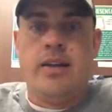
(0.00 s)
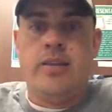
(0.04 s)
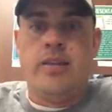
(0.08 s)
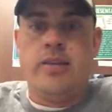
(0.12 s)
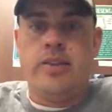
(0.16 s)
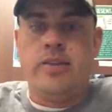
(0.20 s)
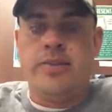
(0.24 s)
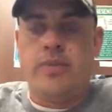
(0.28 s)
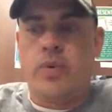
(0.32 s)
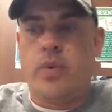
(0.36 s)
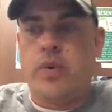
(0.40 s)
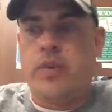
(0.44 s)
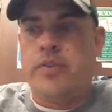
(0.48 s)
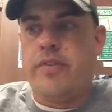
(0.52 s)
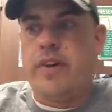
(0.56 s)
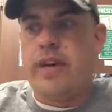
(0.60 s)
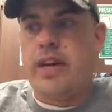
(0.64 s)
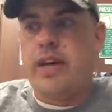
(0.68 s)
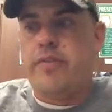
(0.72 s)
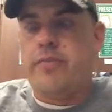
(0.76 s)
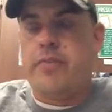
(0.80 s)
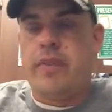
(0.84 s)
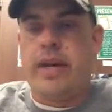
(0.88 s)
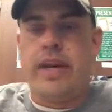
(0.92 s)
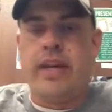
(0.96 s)
there's 4 or
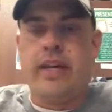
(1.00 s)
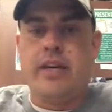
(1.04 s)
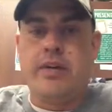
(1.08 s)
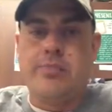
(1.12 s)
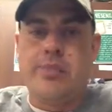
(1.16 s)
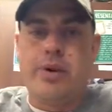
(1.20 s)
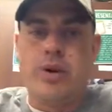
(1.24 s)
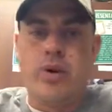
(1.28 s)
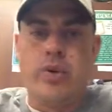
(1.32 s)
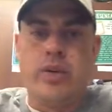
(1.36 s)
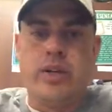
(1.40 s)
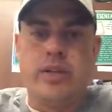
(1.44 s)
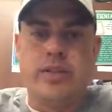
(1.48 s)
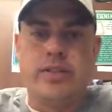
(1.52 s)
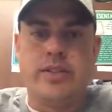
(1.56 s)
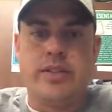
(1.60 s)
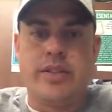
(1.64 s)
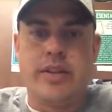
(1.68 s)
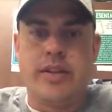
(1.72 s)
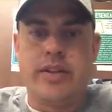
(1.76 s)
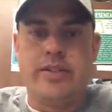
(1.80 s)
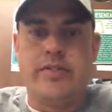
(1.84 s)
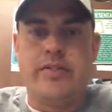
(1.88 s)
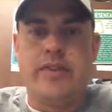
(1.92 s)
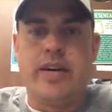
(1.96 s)
5 main components
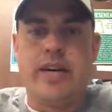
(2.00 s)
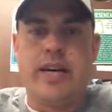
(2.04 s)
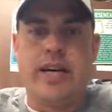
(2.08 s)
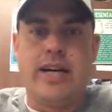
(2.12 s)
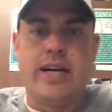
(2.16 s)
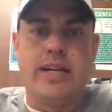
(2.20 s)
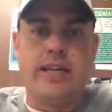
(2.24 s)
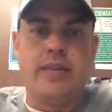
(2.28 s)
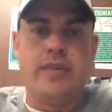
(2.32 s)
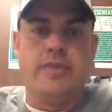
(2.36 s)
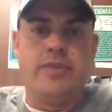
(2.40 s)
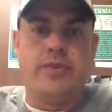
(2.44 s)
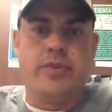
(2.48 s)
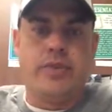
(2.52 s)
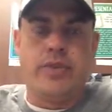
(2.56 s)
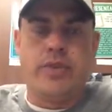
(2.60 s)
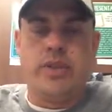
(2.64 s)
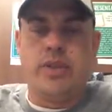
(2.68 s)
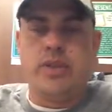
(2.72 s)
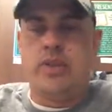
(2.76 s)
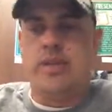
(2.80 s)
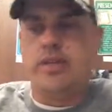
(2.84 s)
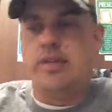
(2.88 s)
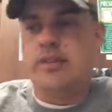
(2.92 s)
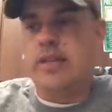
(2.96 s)
like phonics,
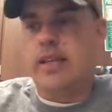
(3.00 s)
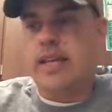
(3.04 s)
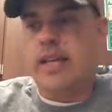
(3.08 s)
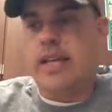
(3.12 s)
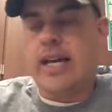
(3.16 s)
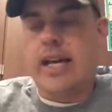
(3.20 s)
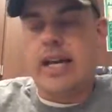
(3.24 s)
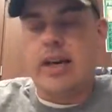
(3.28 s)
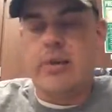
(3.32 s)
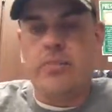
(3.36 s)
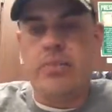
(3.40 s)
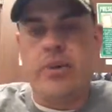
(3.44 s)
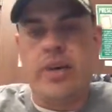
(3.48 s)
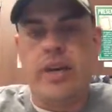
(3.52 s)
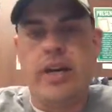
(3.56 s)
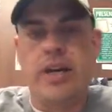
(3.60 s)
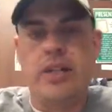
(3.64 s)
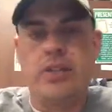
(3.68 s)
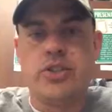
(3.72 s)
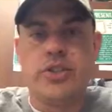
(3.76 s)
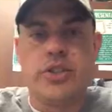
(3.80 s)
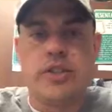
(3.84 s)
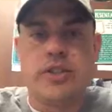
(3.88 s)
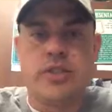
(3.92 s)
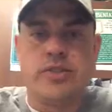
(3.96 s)
fluency,
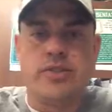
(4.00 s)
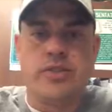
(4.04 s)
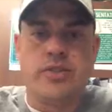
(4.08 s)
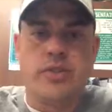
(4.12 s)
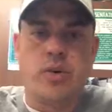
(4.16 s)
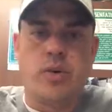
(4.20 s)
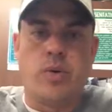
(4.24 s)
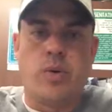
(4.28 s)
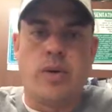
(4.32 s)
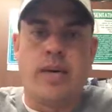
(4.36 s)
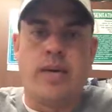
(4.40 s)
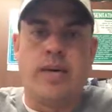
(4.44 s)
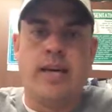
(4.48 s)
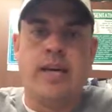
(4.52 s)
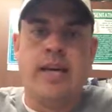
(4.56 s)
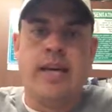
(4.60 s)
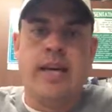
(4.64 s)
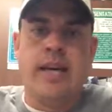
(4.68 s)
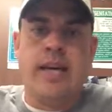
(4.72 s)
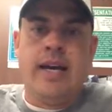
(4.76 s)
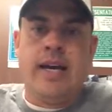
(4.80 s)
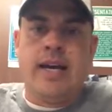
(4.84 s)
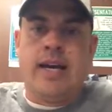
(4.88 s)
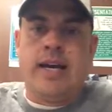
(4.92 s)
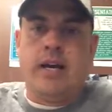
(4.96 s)
comprehension, and so on.
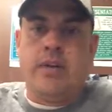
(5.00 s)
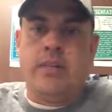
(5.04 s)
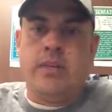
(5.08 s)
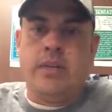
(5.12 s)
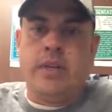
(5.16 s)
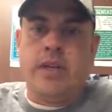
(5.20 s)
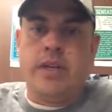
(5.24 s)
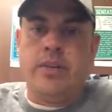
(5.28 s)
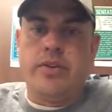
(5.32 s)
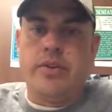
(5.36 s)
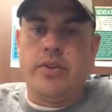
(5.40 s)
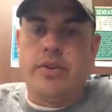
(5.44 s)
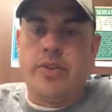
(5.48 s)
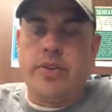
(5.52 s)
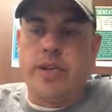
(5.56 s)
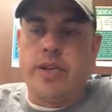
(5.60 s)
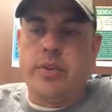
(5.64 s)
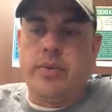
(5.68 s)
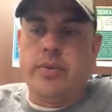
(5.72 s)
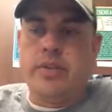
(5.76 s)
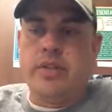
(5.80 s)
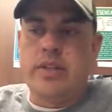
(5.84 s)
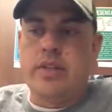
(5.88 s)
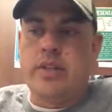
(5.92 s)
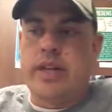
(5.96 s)
Another
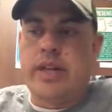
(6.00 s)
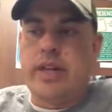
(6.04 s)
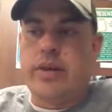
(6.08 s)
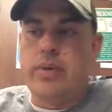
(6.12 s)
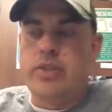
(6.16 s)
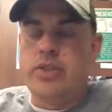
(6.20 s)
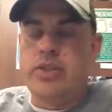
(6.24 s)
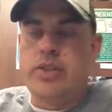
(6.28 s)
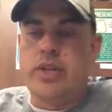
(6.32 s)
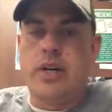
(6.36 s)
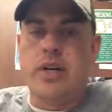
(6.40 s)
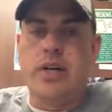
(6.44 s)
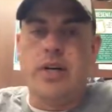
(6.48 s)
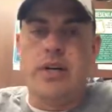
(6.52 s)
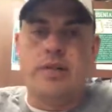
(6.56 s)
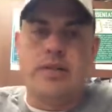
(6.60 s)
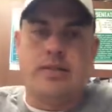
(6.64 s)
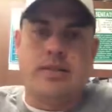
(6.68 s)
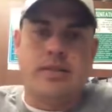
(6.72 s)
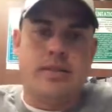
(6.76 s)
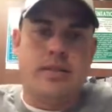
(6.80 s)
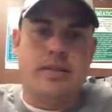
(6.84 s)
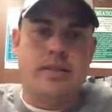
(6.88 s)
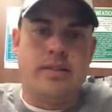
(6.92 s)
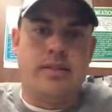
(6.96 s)
thing with the language
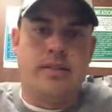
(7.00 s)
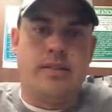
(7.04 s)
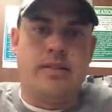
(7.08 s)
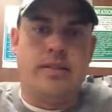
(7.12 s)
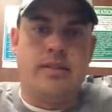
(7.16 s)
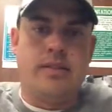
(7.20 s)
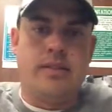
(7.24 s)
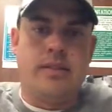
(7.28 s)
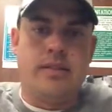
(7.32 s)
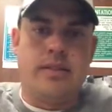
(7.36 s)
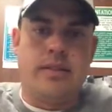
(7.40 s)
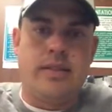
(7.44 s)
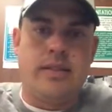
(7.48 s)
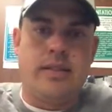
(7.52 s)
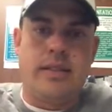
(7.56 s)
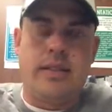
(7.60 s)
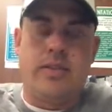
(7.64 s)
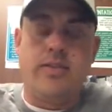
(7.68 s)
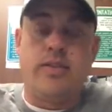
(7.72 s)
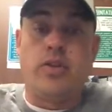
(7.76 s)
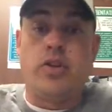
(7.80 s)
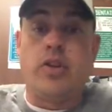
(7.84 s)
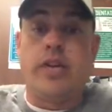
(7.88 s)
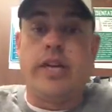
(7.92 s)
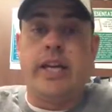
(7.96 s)
arts is
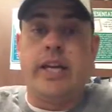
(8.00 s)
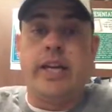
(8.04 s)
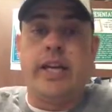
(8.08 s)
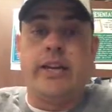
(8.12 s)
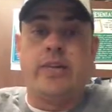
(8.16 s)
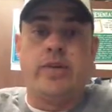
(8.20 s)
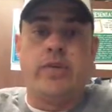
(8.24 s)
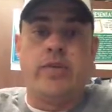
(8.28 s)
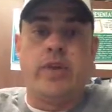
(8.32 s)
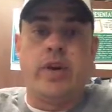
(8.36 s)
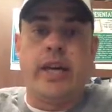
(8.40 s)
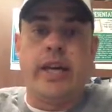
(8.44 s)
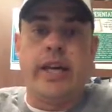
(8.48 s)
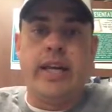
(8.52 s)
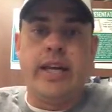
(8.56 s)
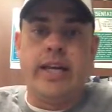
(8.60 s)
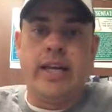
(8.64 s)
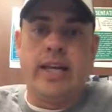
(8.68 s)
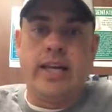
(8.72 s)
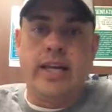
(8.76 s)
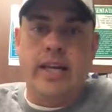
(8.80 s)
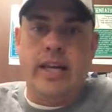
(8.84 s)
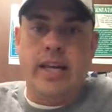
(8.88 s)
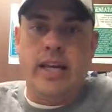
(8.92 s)
even looking at the writing in